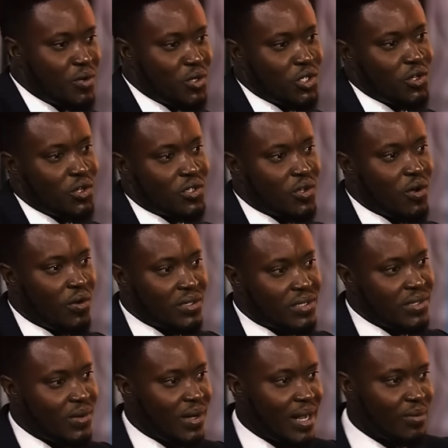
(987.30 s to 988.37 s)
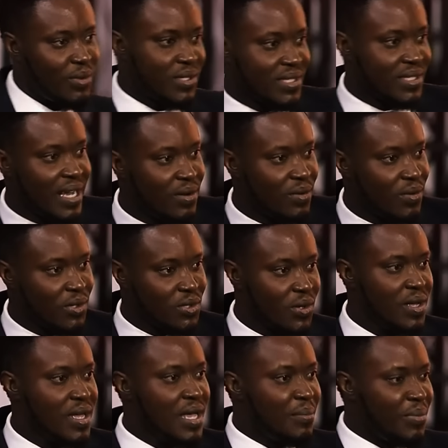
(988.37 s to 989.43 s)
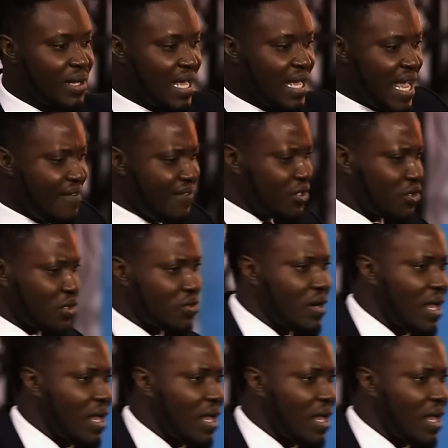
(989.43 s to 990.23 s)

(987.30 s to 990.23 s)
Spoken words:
shortcut, you know, and I was trying to catch up. But every shortcut